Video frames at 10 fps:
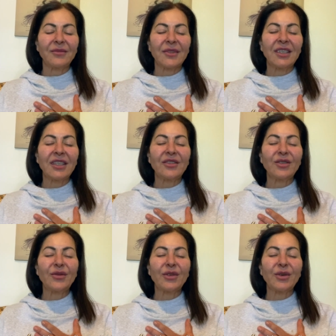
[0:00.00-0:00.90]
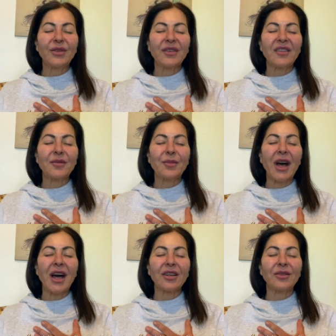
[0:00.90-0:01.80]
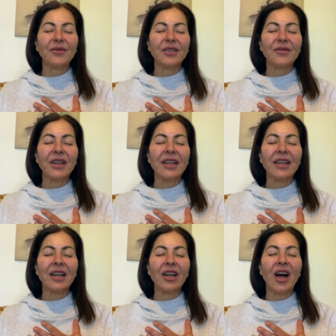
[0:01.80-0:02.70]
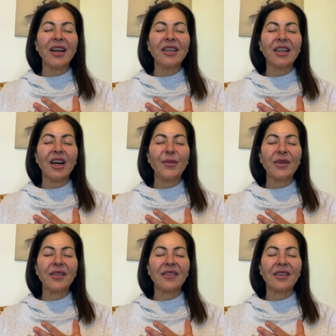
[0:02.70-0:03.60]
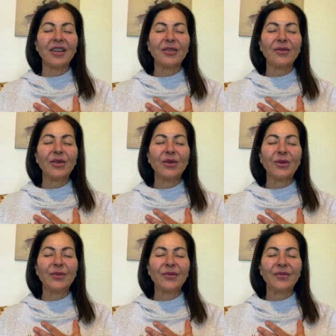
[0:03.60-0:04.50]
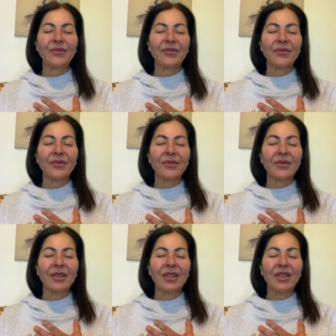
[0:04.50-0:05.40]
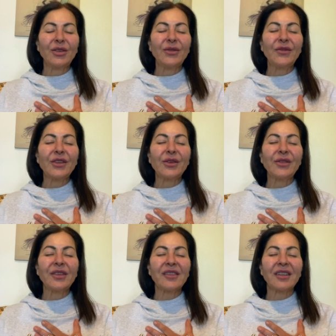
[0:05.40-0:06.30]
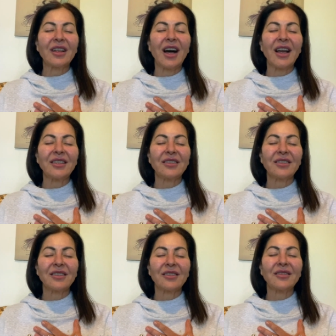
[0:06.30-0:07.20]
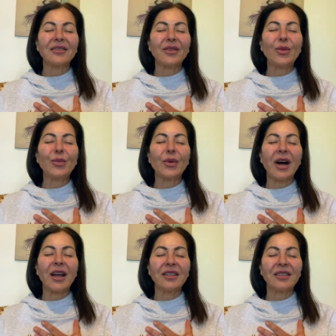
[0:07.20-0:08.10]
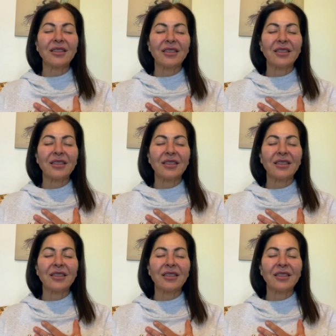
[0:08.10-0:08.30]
And as you feel the spark of divinity lighting up inside of you, you feel this light so bright